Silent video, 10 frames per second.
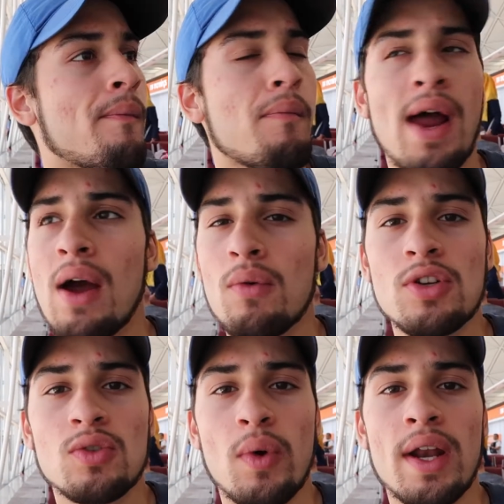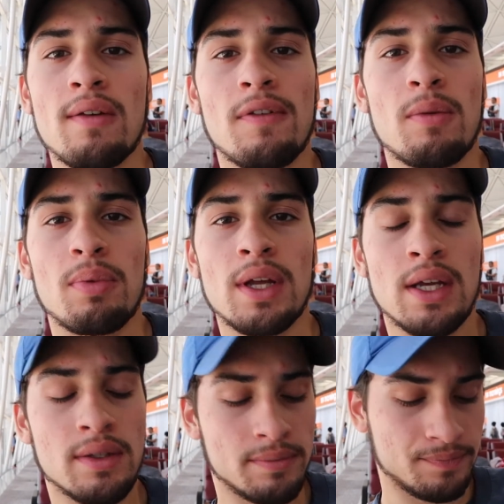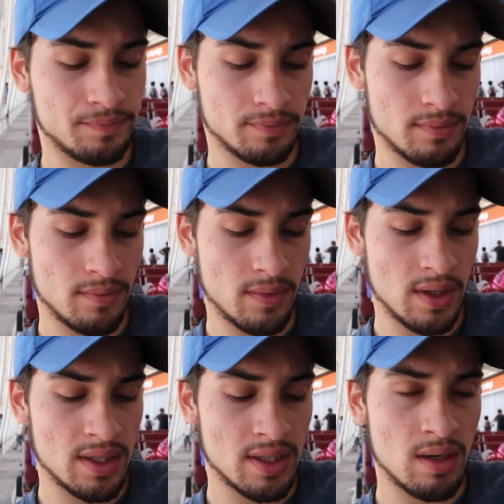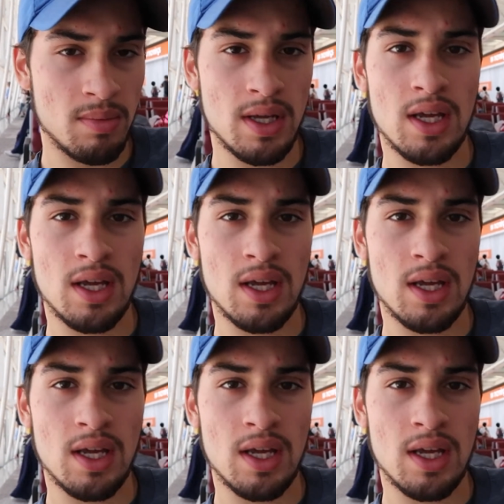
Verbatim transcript: Now we're just waiting for the plane. It's gonna be